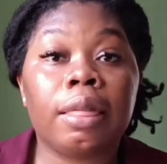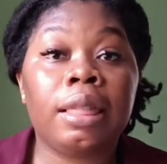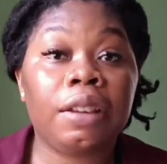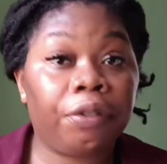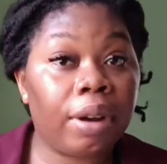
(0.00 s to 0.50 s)

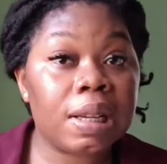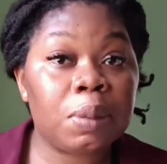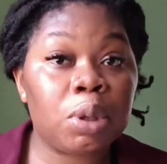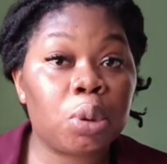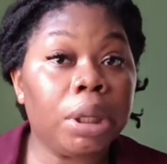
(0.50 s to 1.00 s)

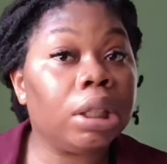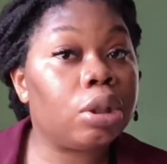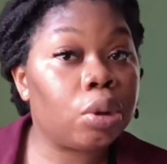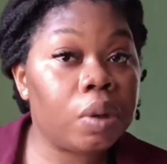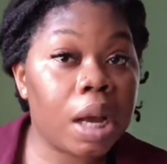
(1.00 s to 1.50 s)
difference between the
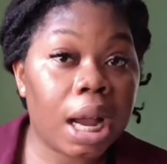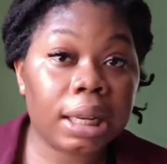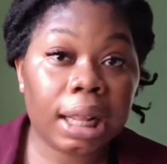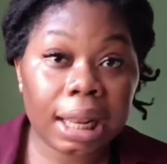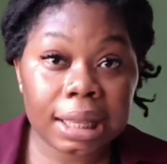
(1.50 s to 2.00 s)
toner
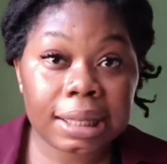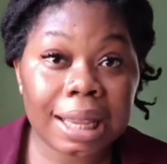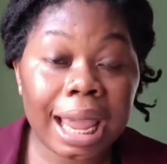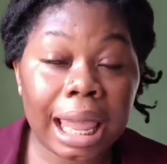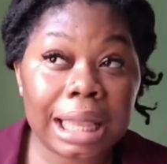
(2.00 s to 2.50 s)
and the
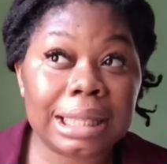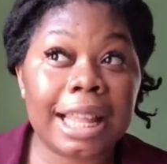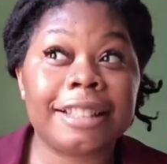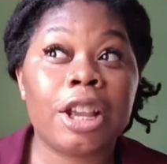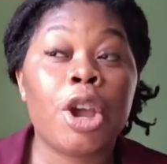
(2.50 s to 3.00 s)
cleanser is
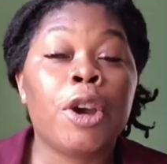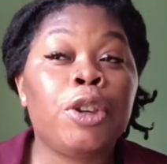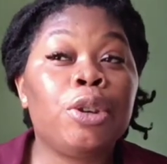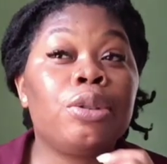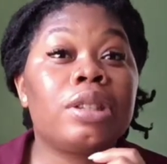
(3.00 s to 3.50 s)
that
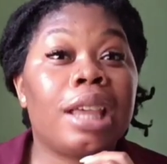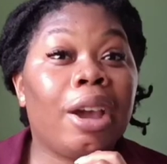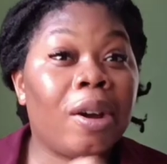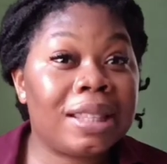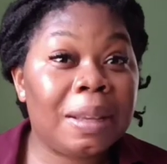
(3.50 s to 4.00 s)
you use
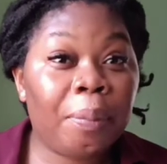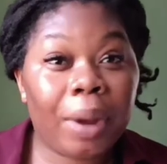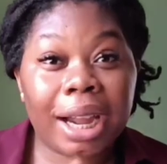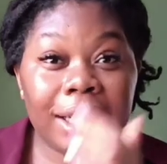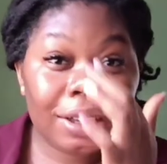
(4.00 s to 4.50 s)
a cutting
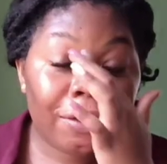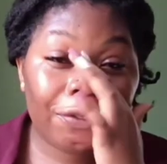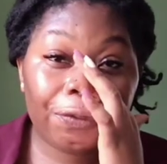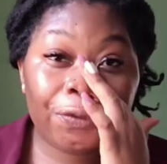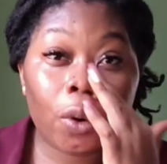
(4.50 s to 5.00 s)
pad
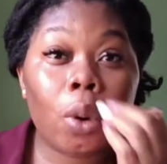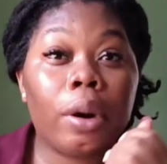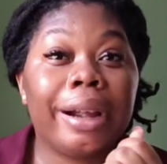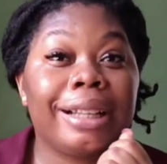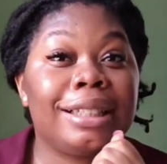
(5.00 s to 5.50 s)

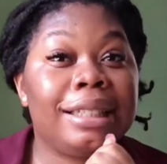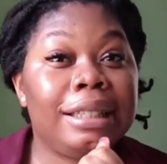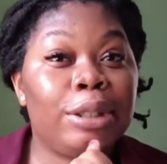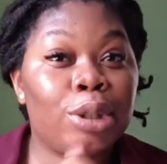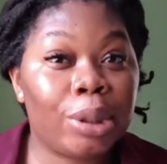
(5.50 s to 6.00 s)
for
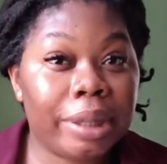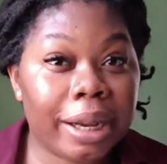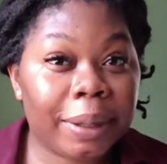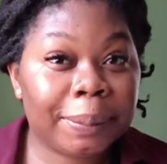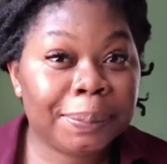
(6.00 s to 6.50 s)
the
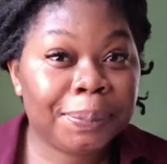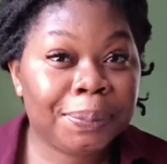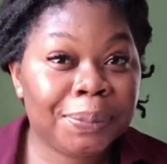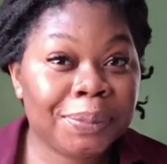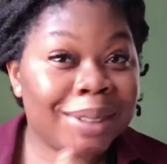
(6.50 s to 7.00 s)
toner.
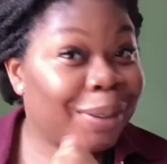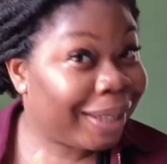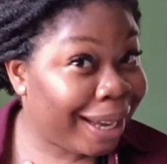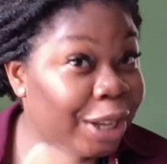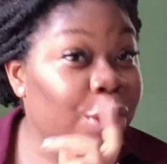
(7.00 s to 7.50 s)

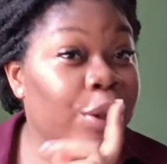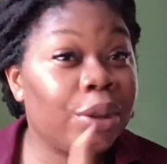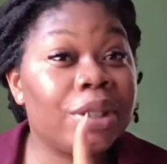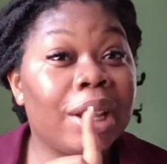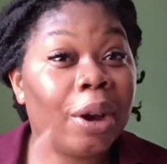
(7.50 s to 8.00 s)
Okay, you
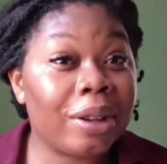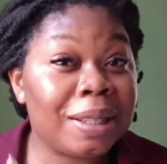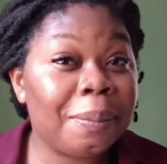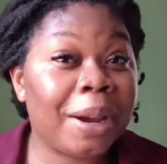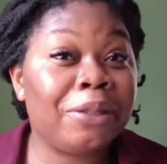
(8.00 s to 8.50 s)
use a
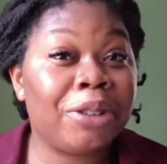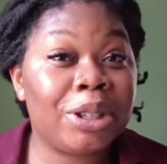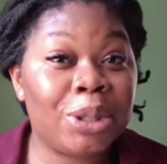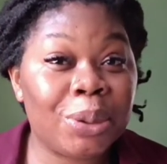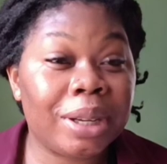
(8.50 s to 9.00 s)
cutting pad for
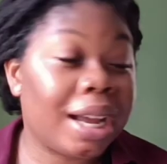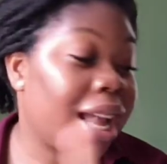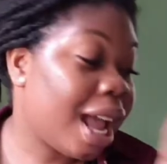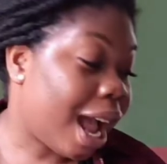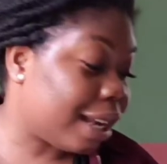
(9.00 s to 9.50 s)
the toner,
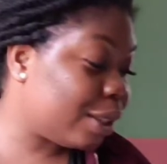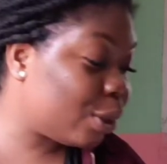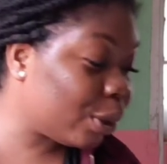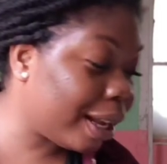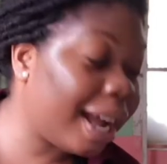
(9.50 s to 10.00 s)
and the
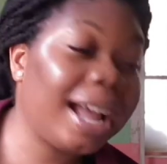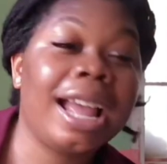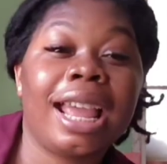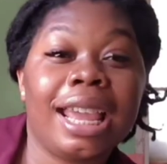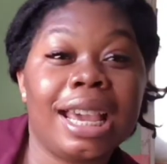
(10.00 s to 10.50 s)
toner
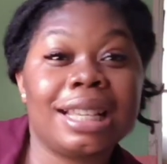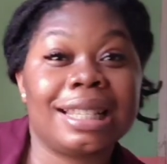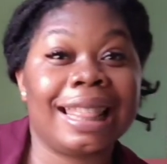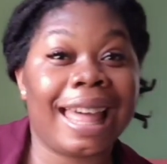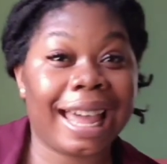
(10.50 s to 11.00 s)

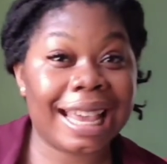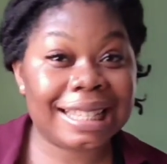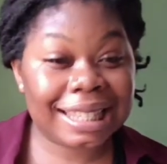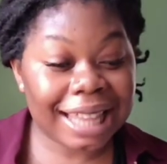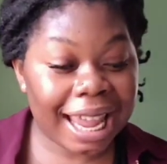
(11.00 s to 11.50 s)
is, like I
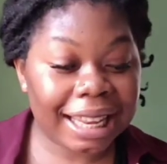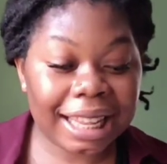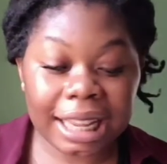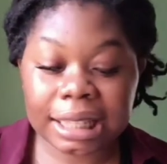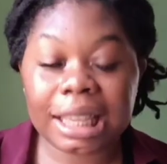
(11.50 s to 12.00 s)

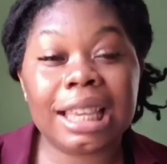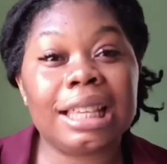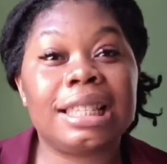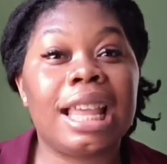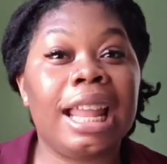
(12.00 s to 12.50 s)
said, it
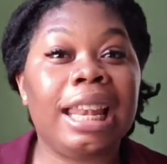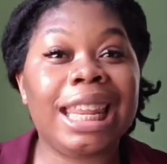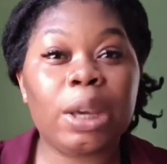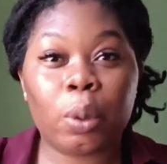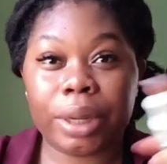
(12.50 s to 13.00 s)
is a
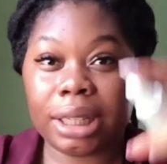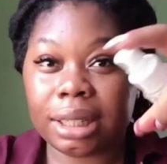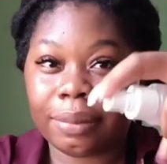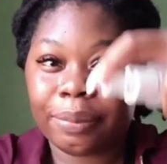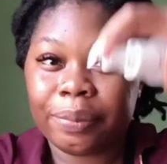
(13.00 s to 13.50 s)
liquid.